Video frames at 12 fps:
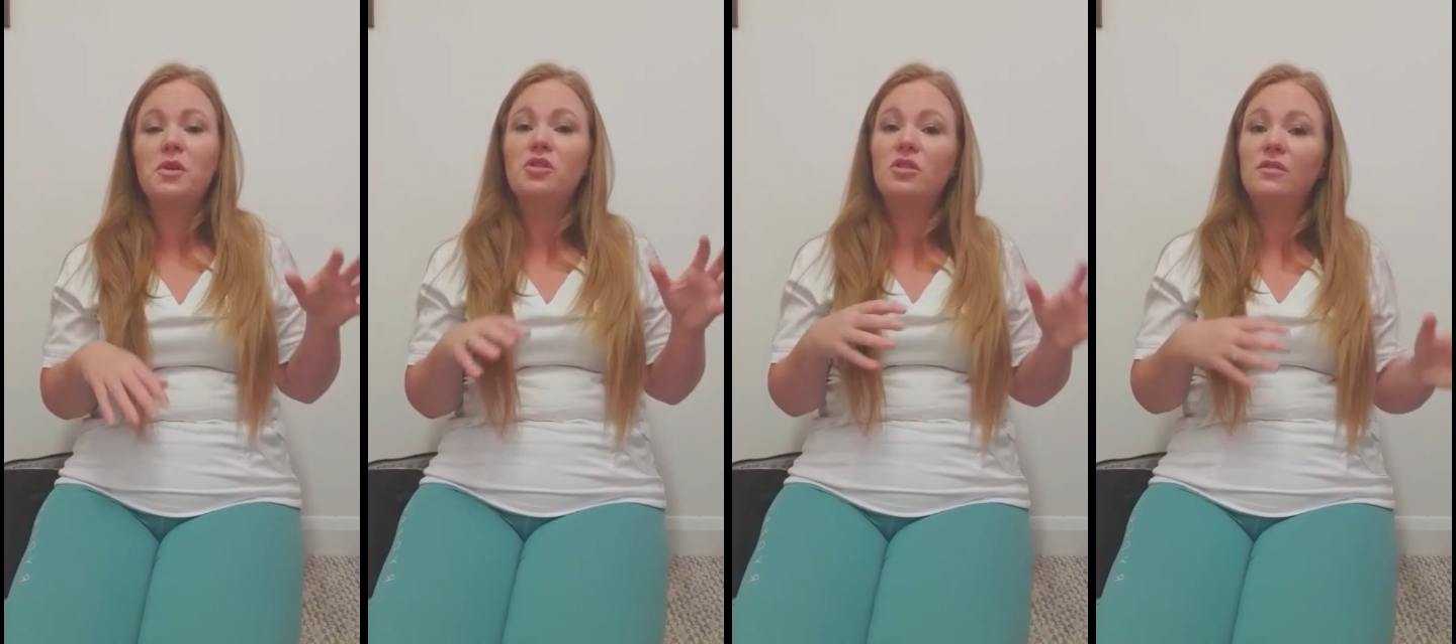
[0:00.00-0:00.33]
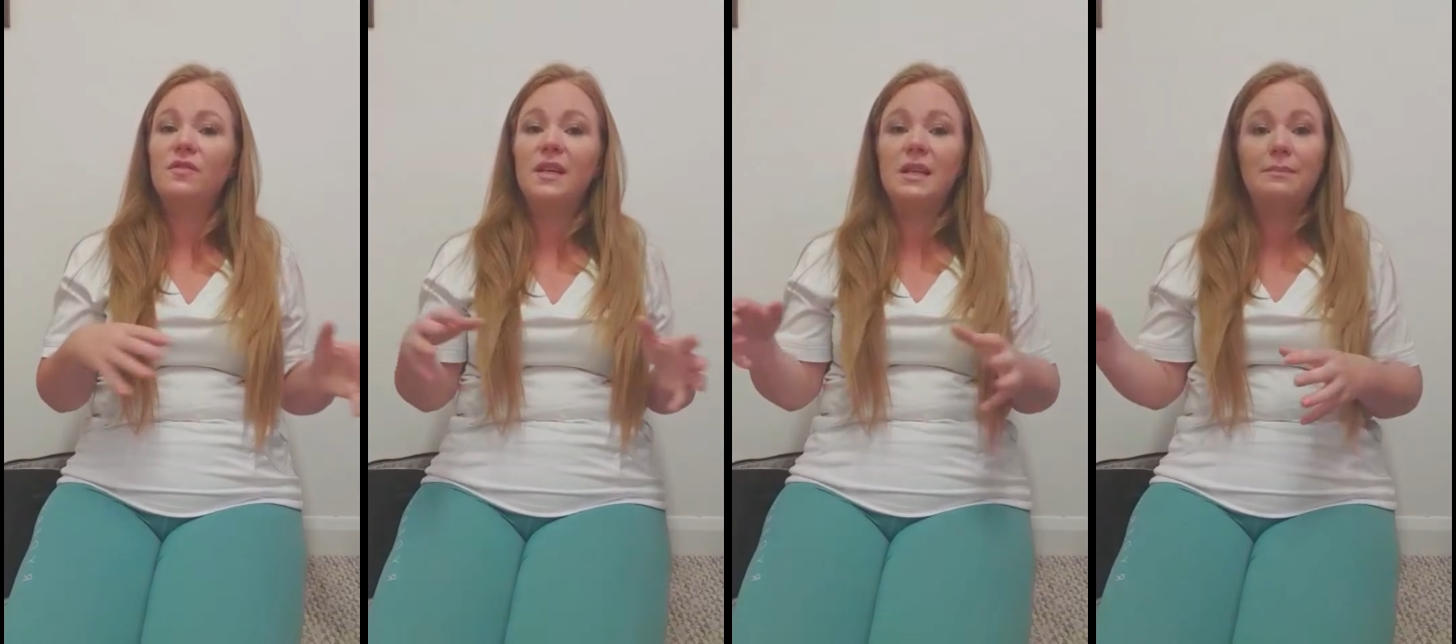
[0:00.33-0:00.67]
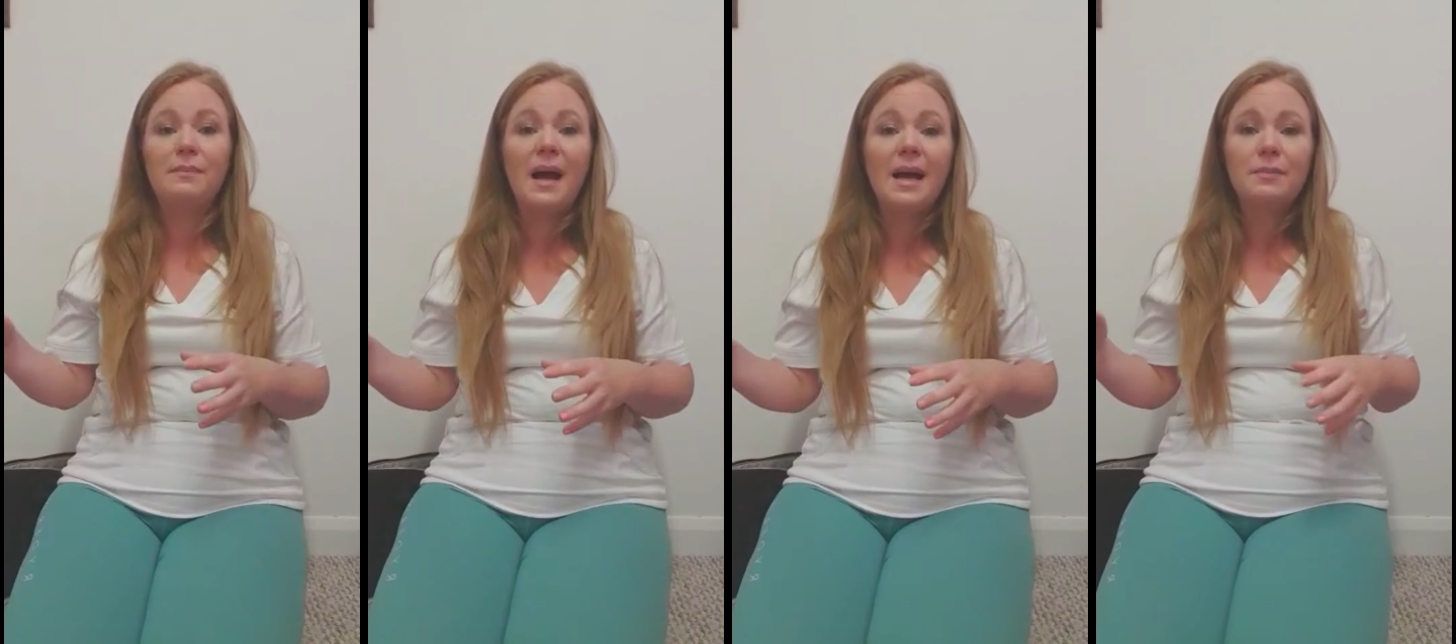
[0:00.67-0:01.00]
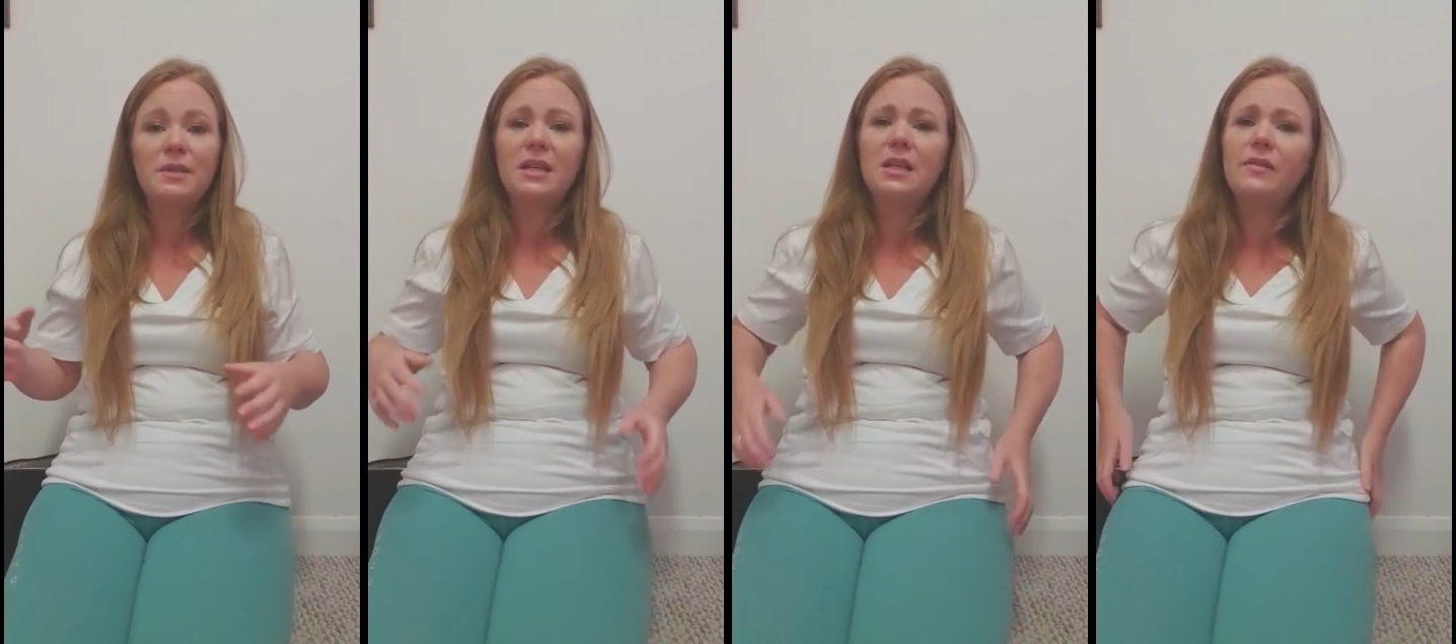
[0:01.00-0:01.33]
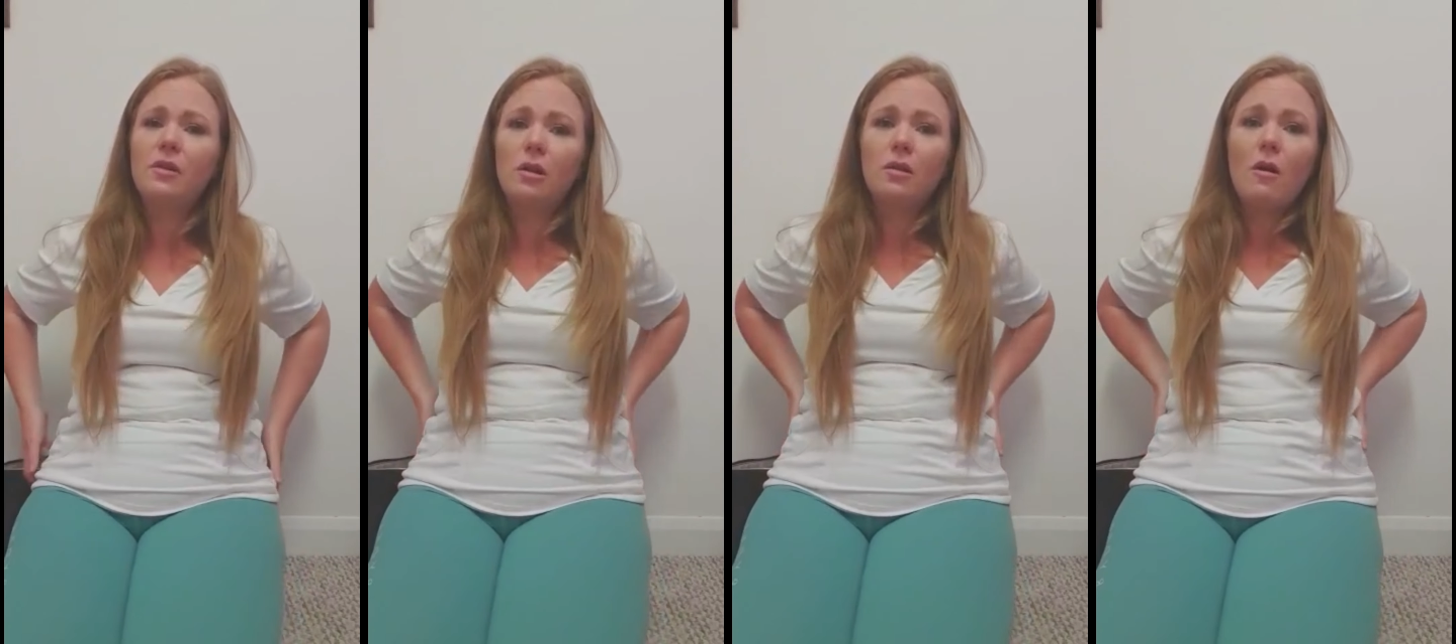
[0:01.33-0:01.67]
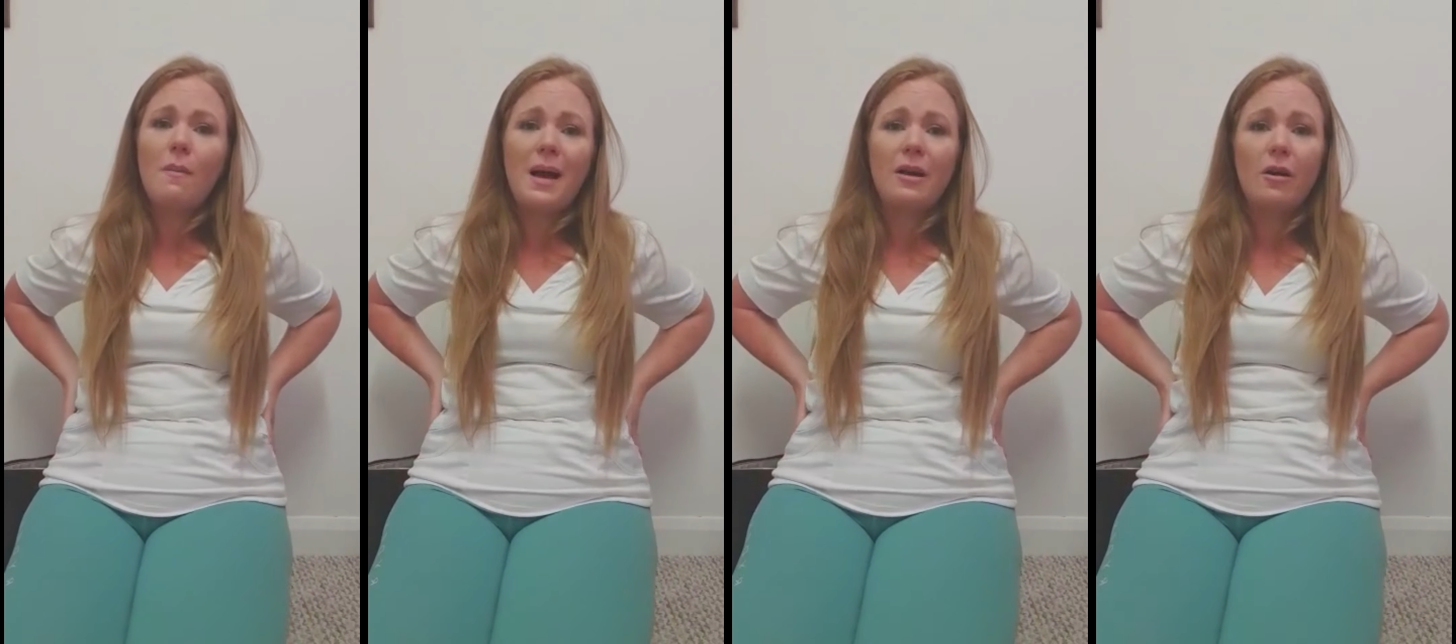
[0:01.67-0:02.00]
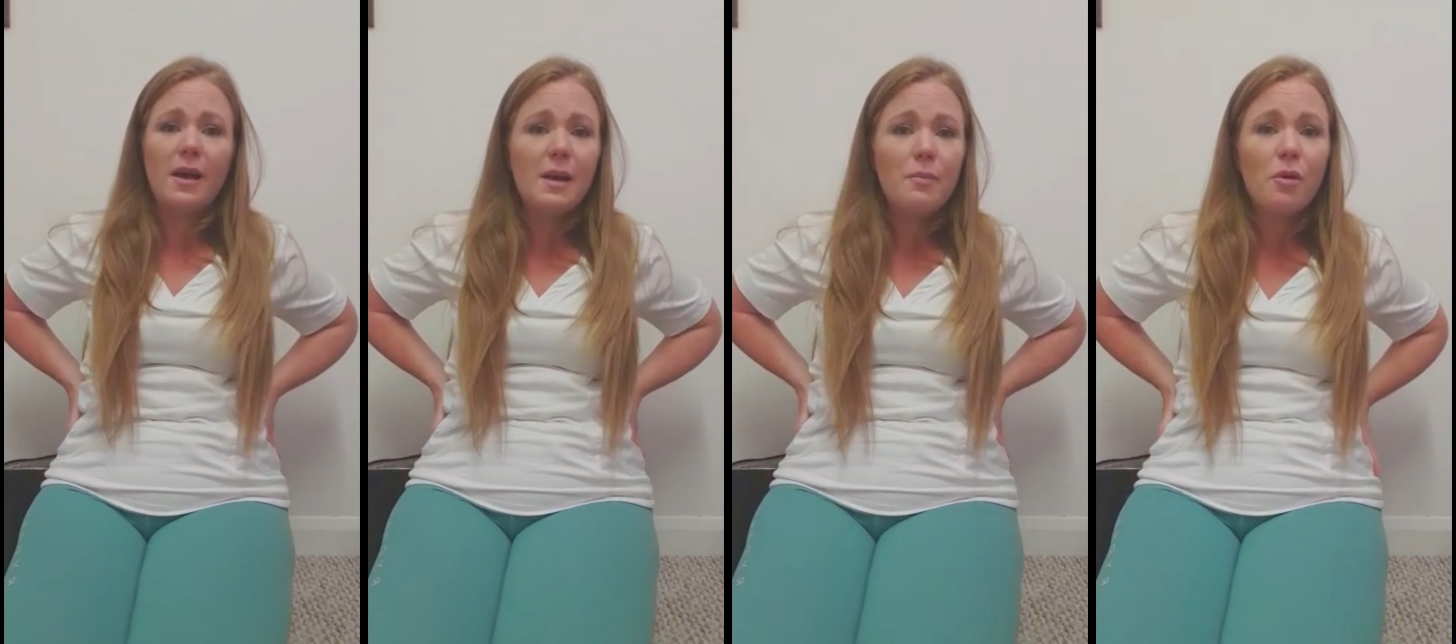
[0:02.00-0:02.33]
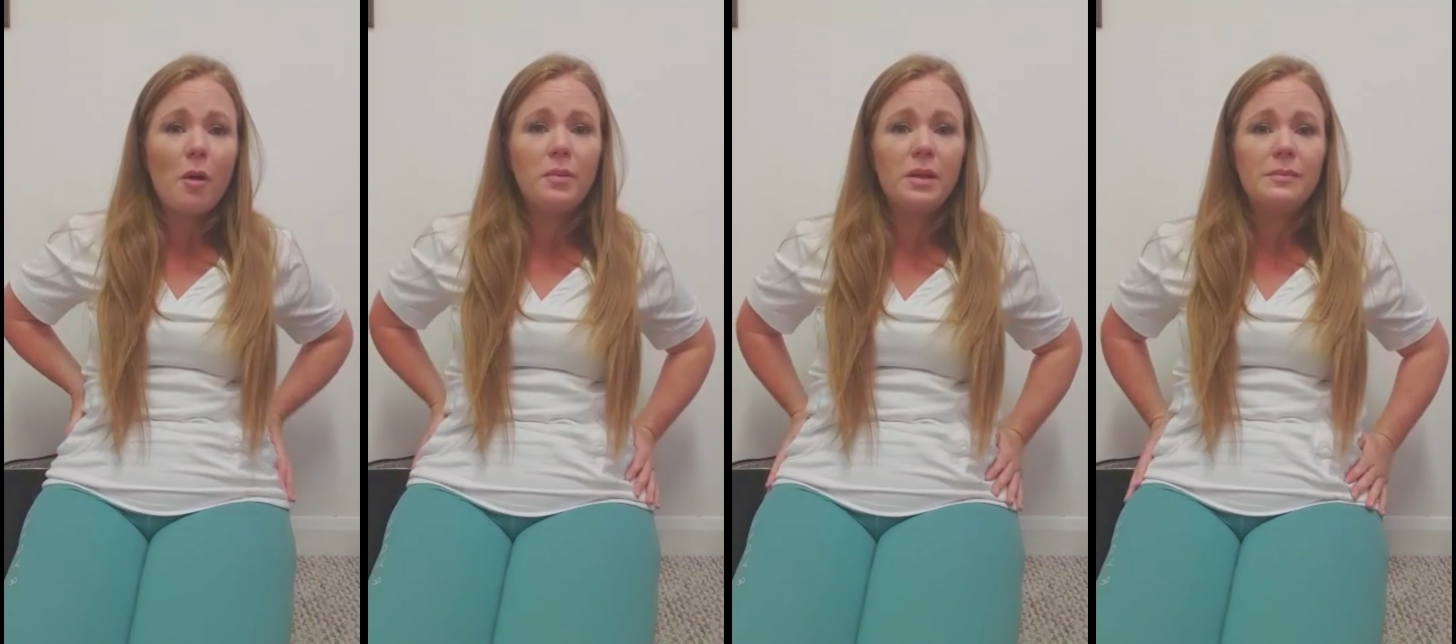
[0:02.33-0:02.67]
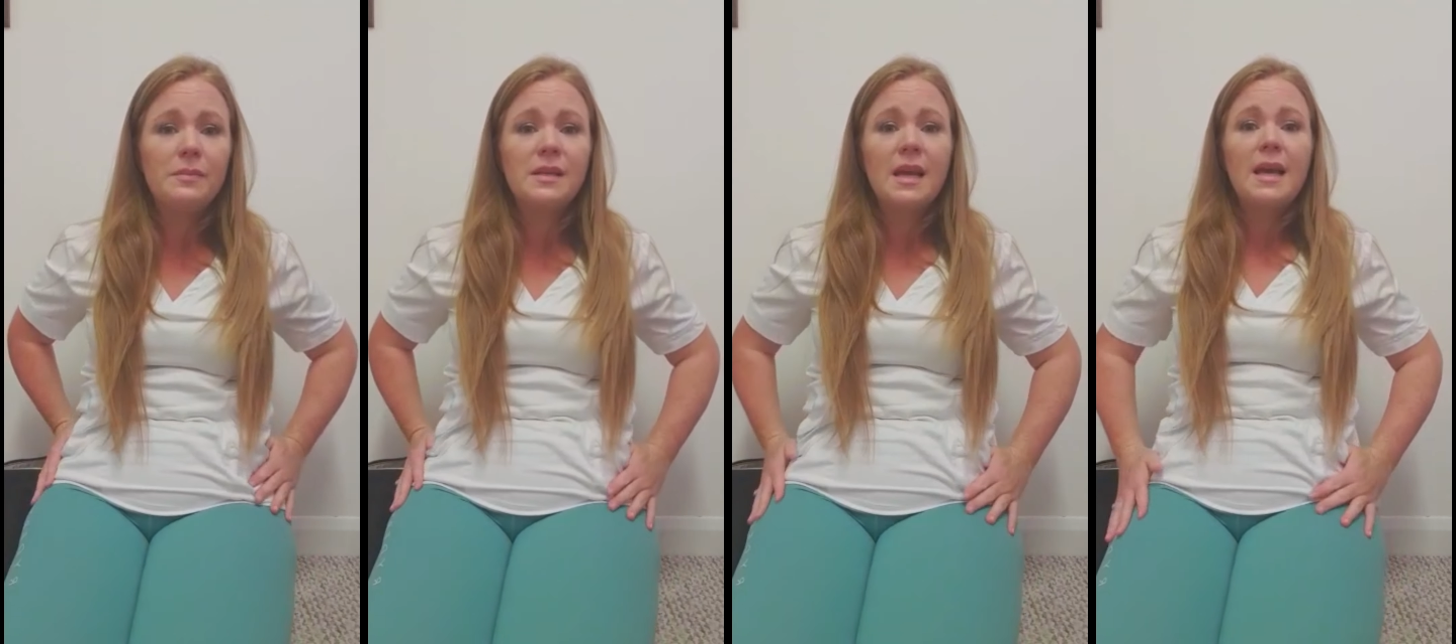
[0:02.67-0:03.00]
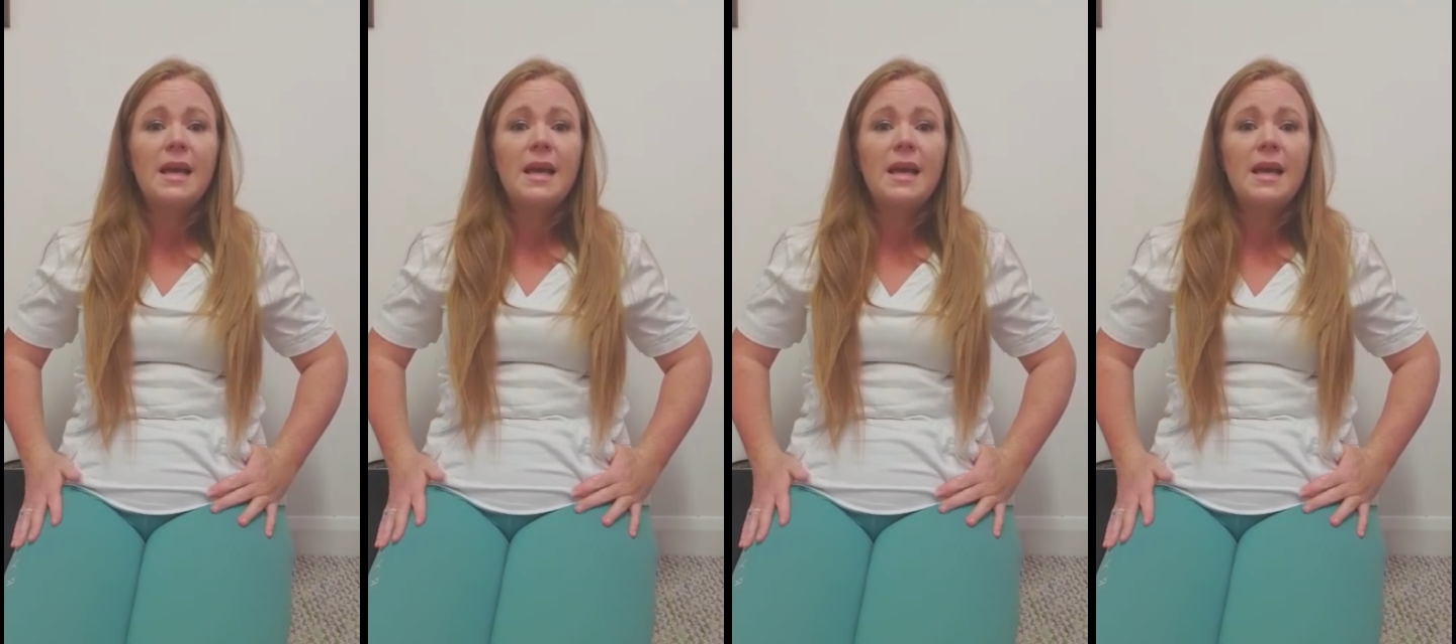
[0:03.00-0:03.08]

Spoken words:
you shouldn't feel as bad, particularly if you've got low back or hip problems.